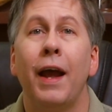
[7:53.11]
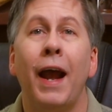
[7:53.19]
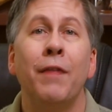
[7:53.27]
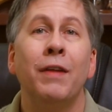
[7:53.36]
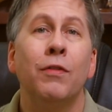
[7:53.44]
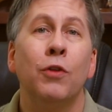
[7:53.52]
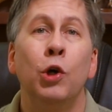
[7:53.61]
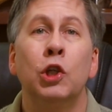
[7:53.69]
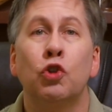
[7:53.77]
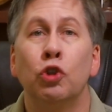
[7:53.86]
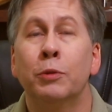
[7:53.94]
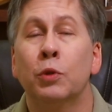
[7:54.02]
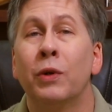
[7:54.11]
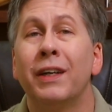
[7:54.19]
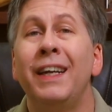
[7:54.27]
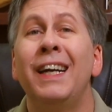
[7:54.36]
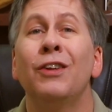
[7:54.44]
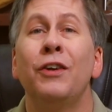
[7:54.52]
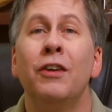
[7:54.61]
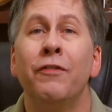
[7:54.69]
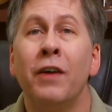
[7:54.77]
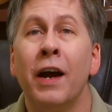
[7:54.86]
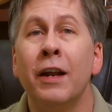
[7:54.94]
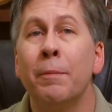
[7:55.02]
and that those groups were equally
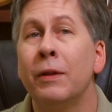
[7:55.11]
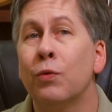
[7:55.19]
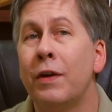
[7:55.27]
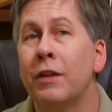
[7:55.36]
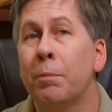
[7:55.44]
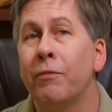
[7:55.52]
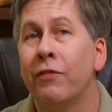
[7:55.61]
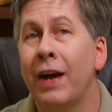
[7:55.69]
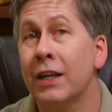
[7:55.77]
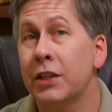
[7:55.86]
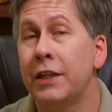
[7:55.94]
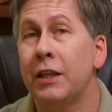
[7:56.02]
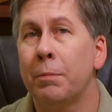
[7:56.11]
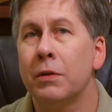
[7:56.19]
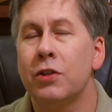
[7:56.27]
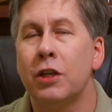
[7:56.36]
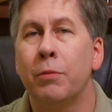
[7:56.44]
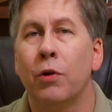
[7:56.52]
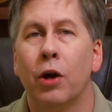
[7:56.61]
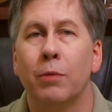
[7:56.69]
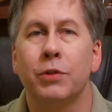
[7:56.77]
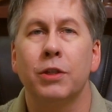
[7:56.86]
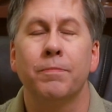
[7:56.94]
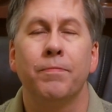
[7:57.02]
divided between the vaccine and placebo
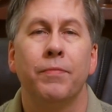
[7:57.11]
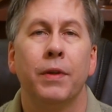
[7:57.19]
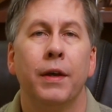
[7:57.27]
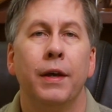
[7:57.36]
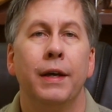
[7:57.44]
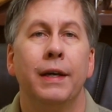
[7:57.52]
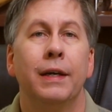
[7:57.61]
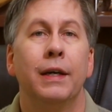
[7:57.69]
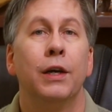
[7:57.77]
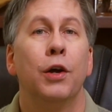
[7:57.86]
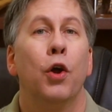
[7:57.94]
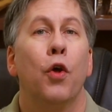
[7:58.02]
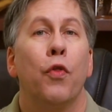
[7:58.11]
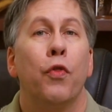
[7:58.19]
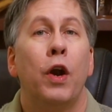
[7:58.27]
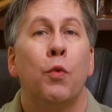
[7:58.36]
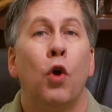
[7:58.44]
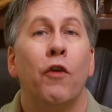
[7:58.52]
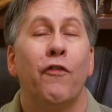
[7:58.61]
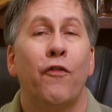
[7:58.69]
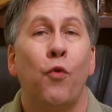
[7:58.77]
arms. There were